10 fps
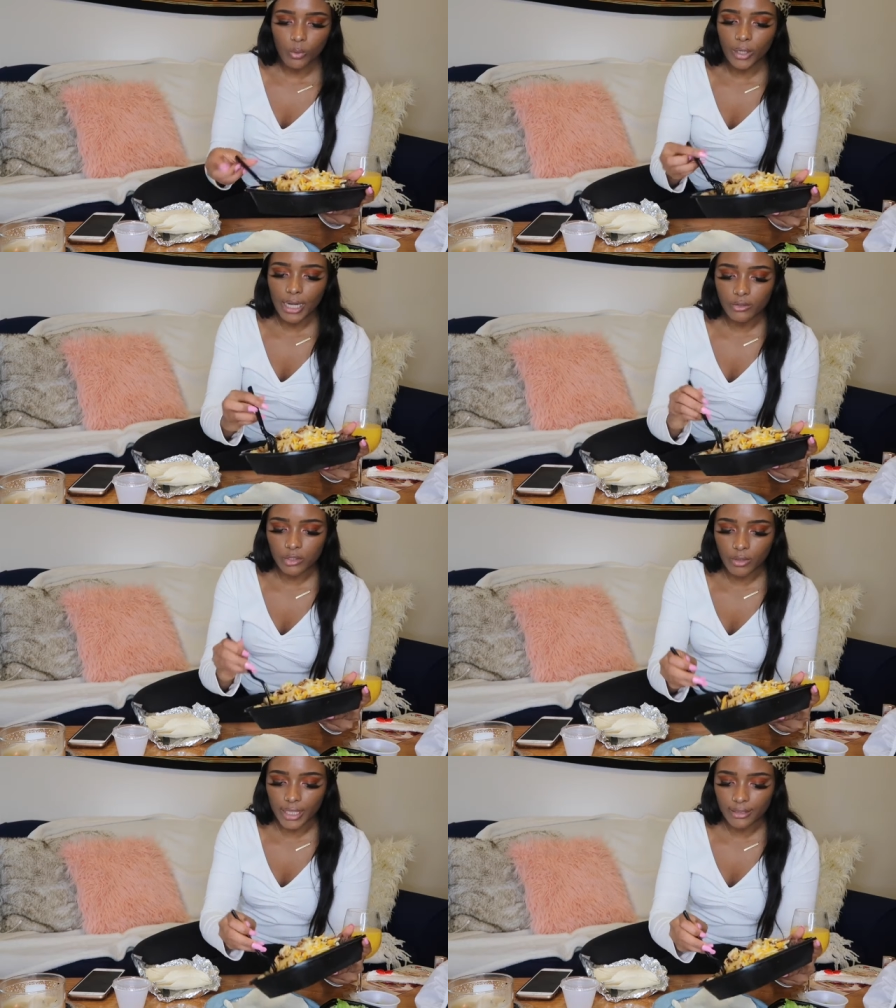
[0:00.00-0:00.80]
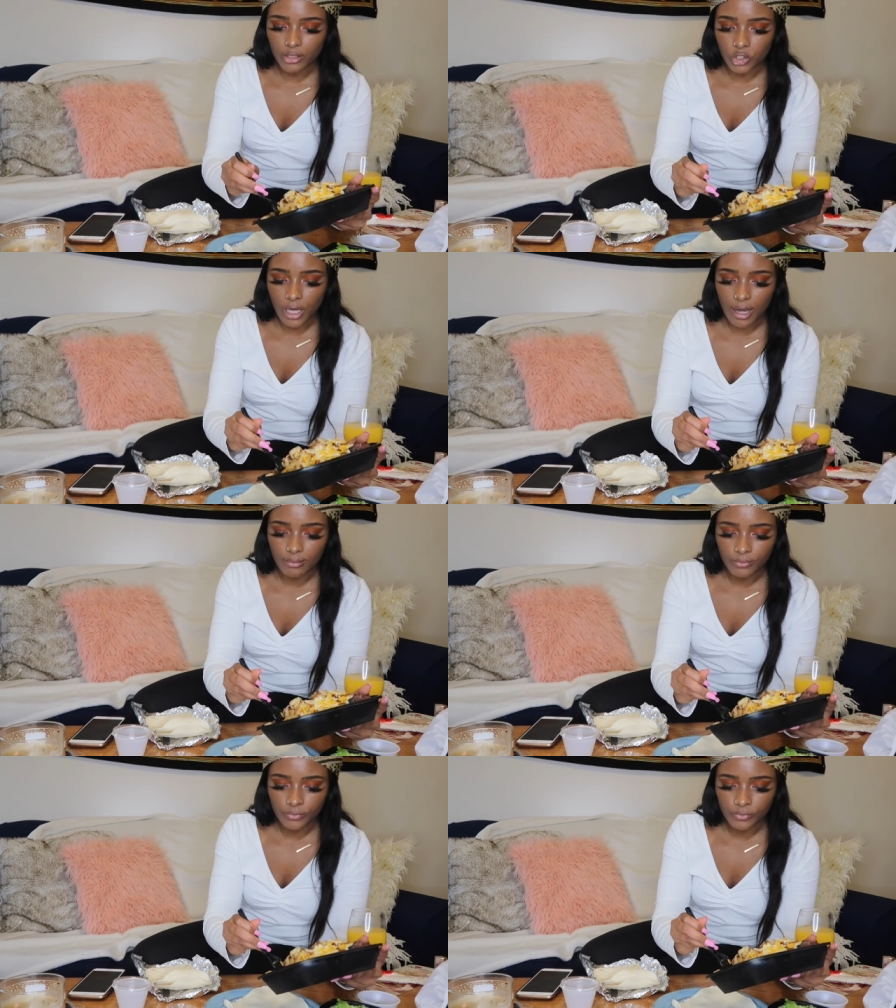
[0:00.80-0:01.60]
Where else do I like to
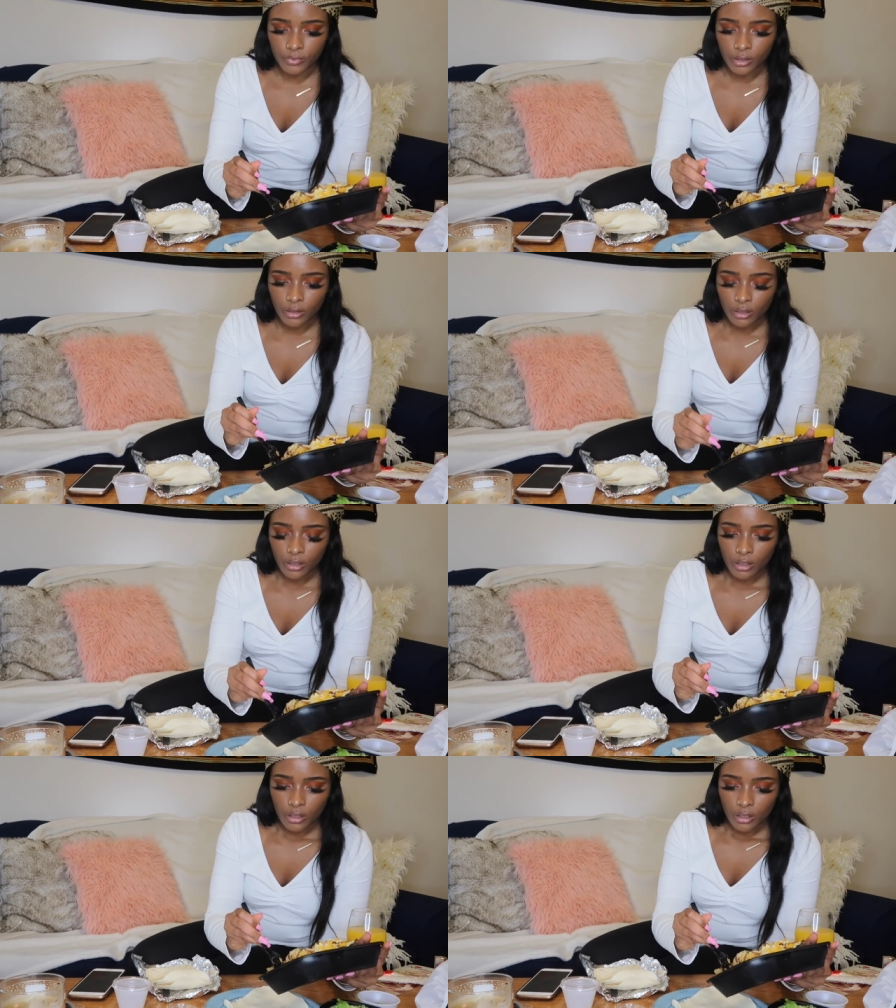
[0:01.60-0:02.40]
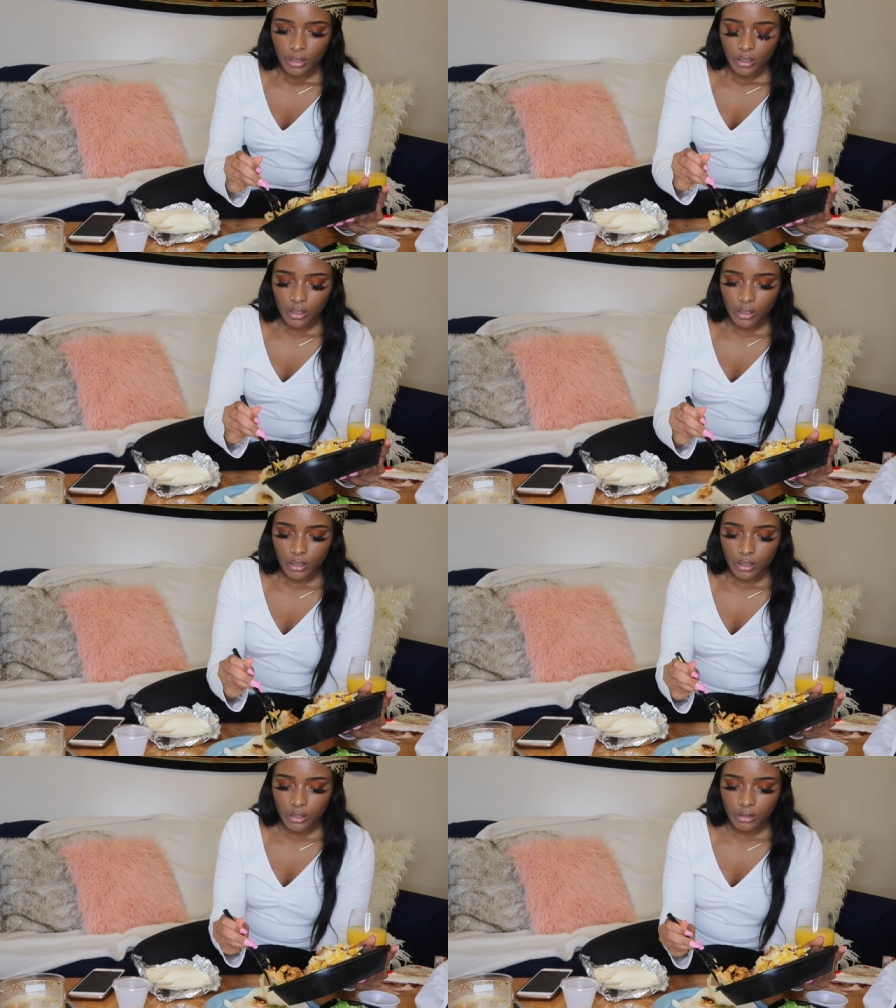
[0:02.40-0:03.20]
shop?
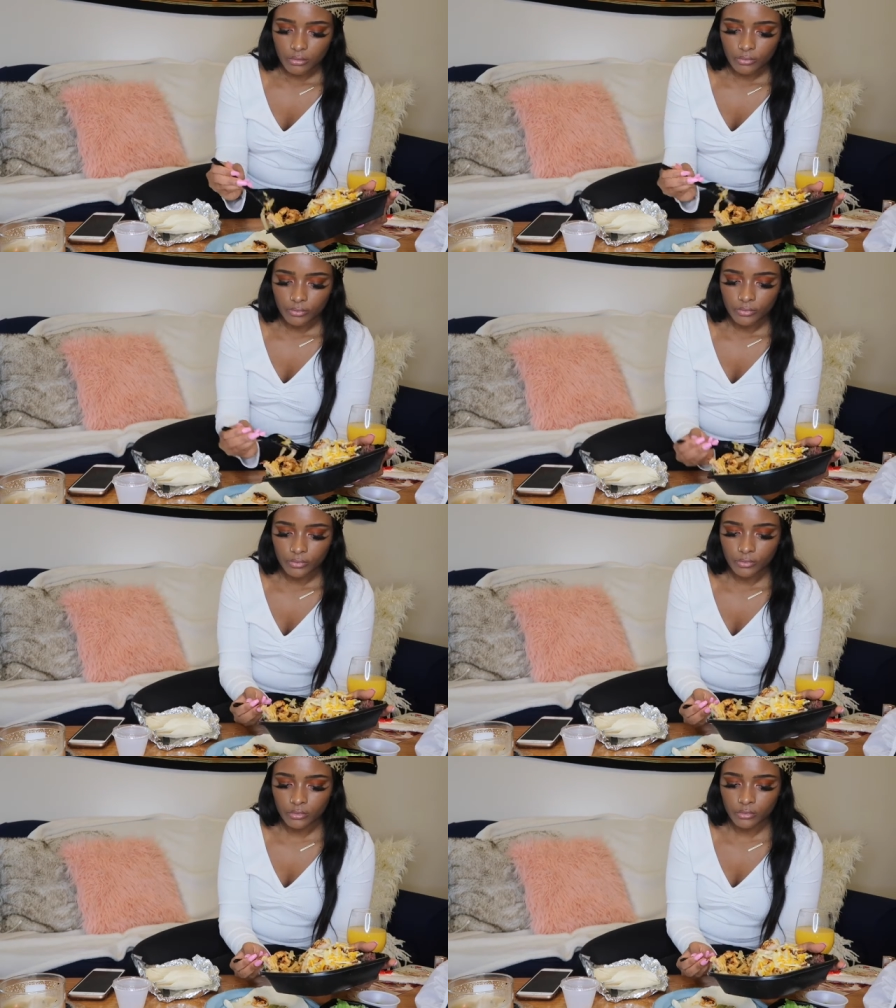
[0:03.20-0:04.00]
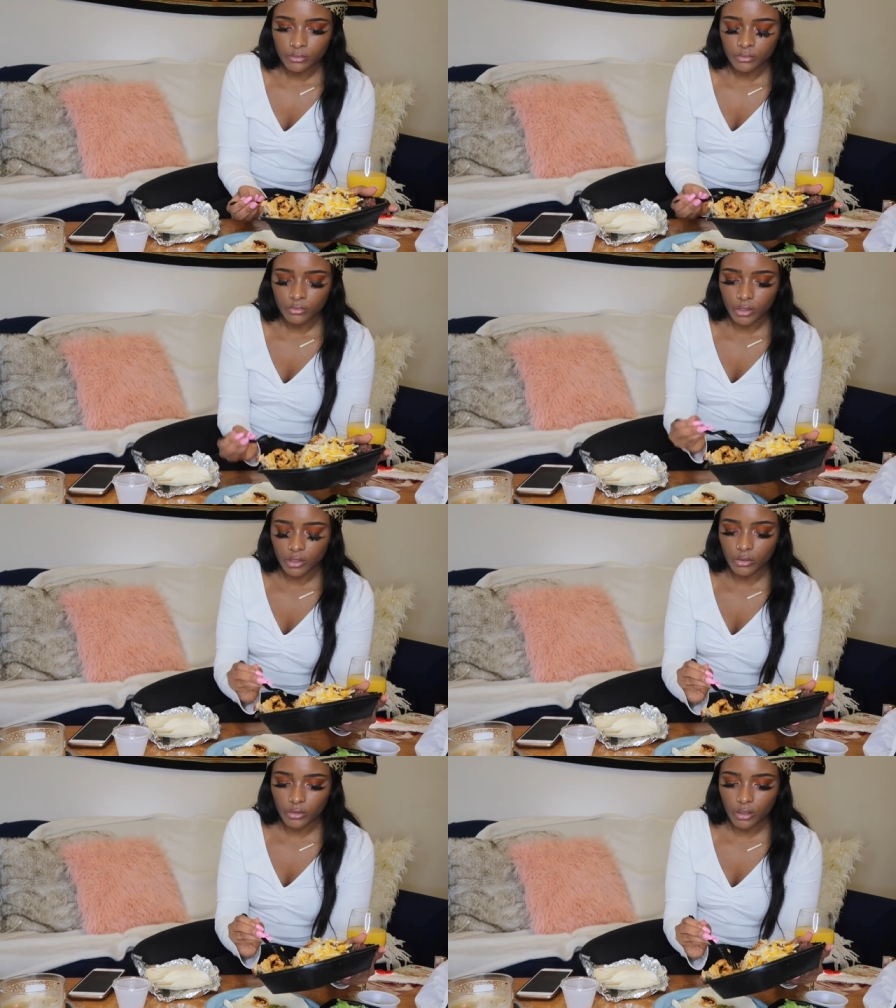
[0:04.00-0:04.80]
Pretty
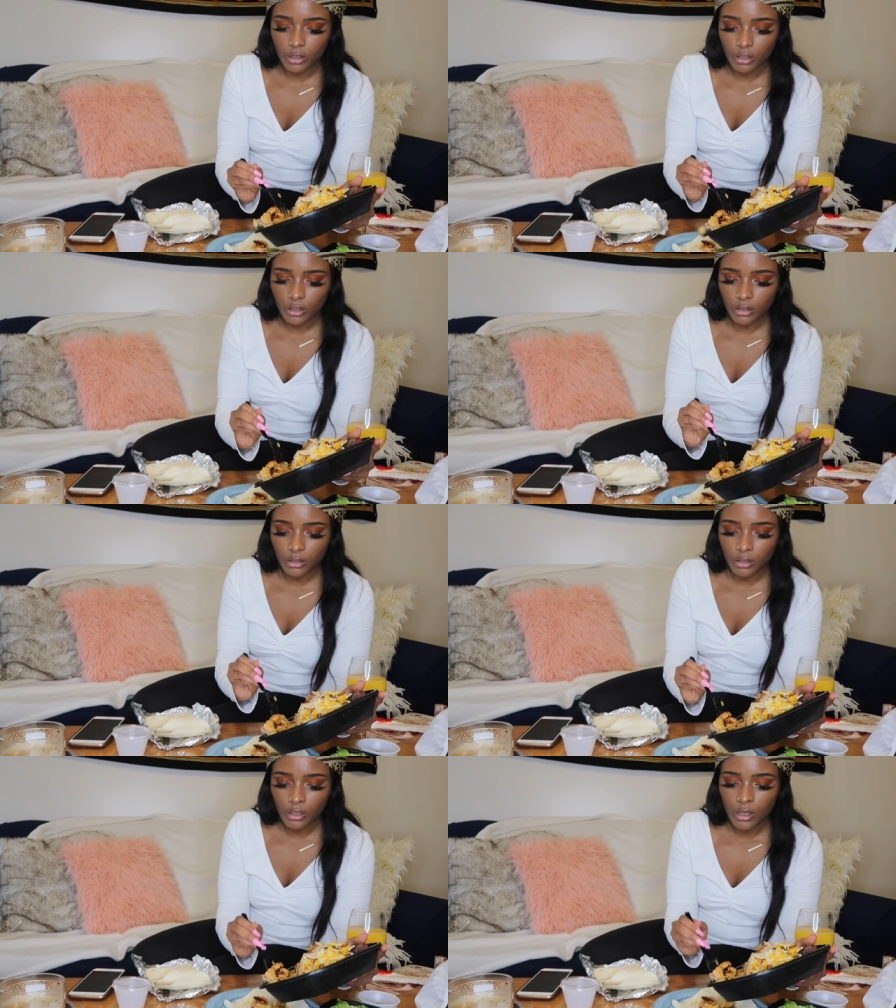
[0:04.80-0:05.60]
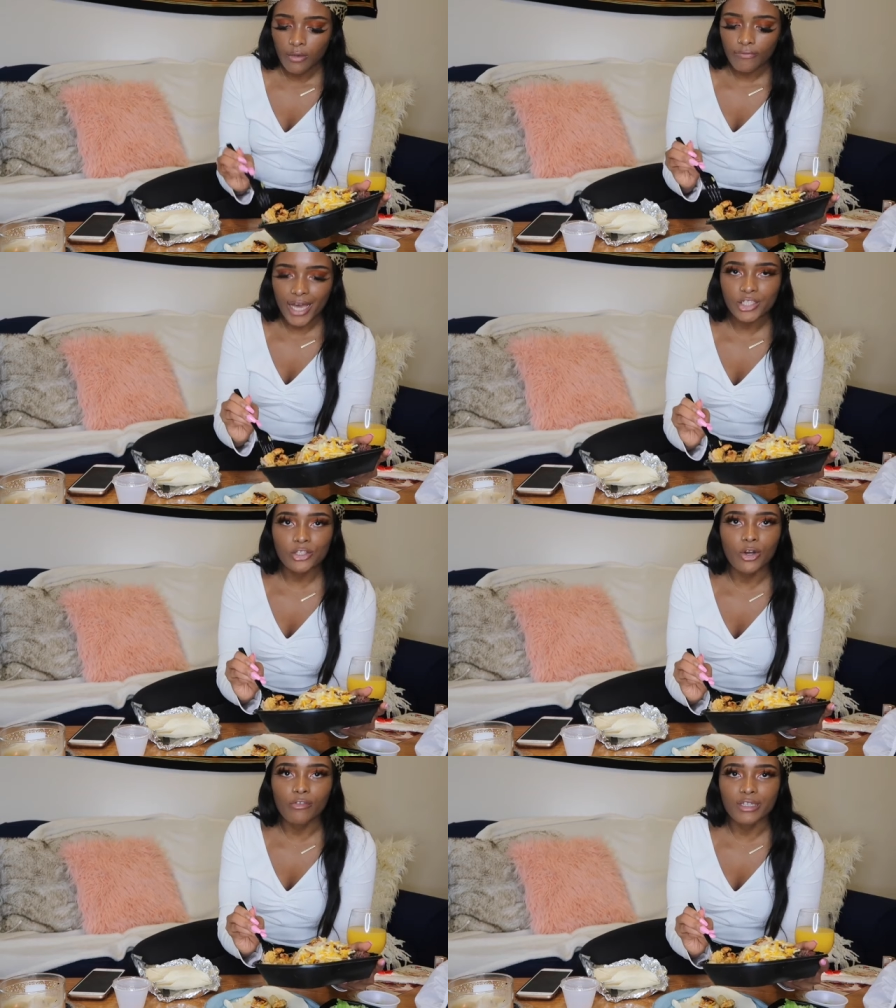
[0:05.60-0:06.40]
Little Thing.
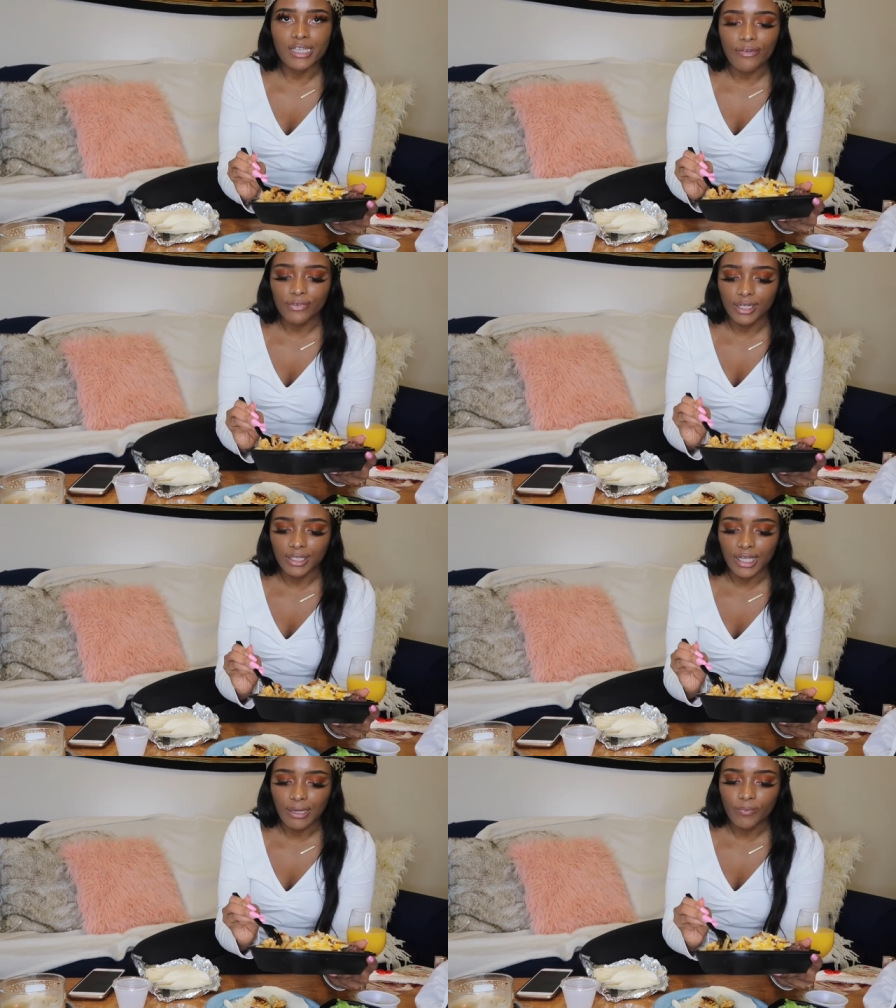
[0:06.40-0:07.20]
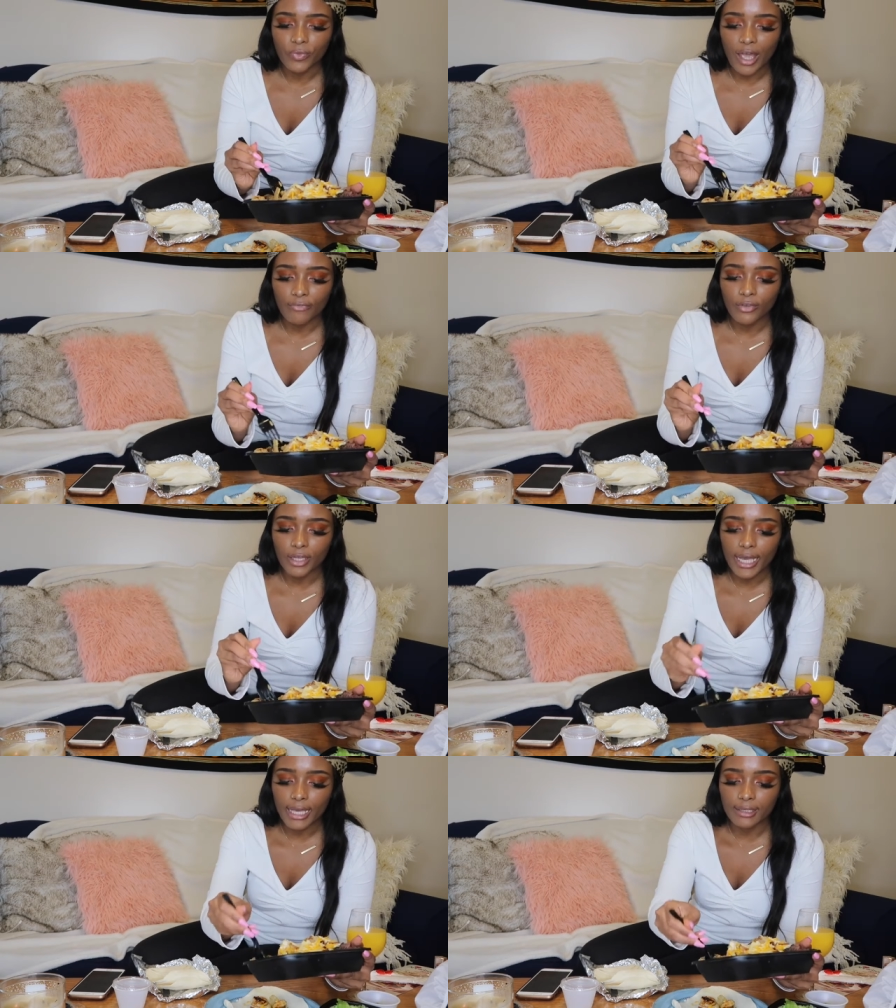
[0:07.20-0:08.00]
Fashion Nova, definitely. I
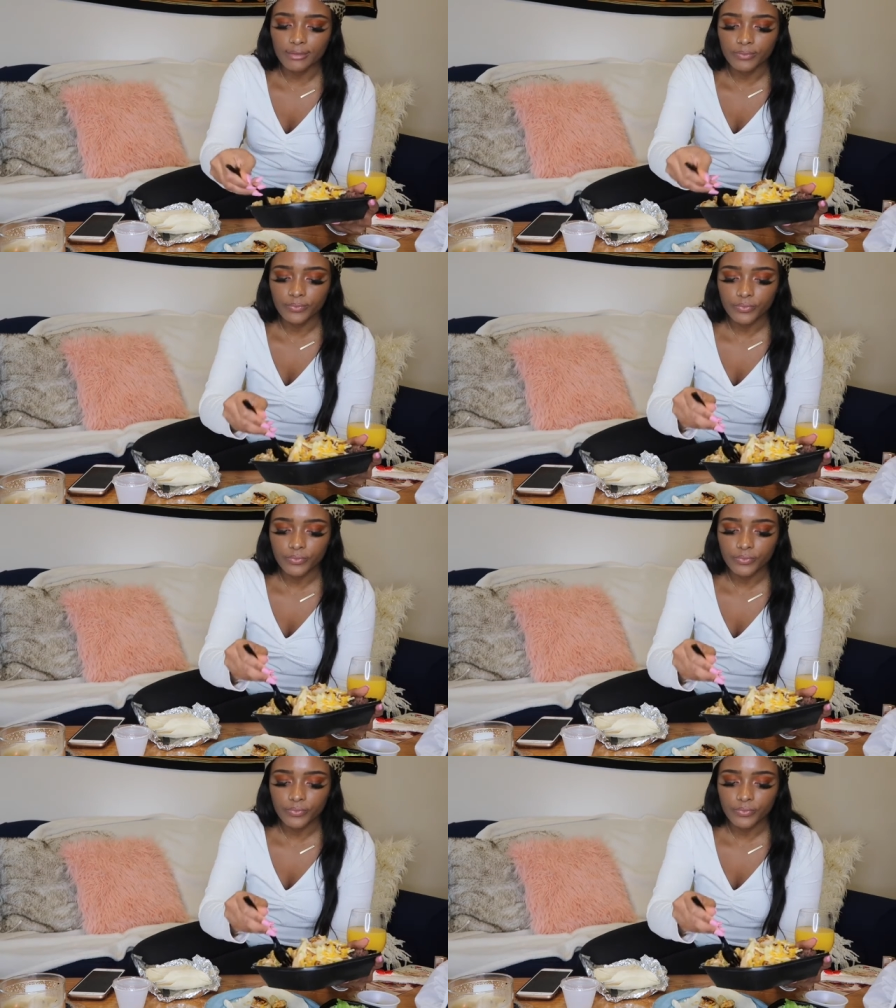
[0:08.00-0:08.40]
feel like